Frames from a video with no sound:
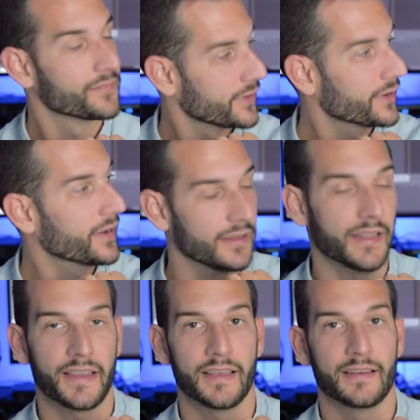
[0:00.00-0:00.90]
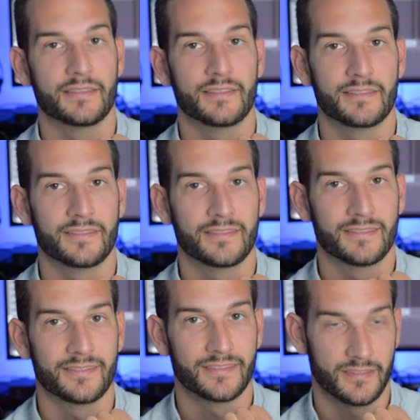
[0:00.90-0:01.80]
You're gonna like it.
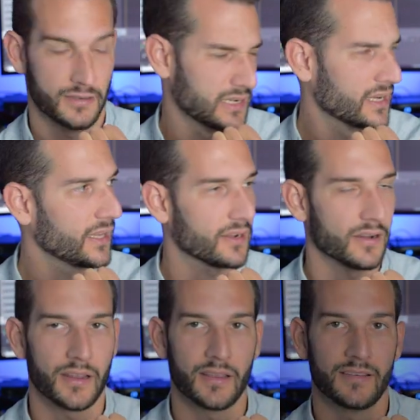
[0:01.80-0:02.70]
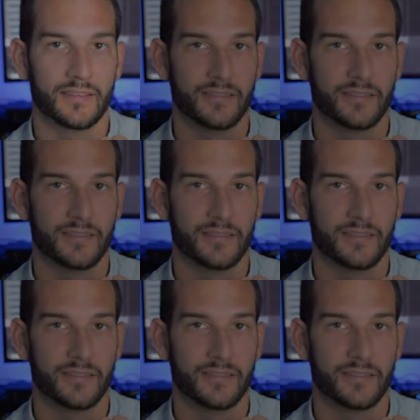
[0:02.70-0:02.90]
Click on it.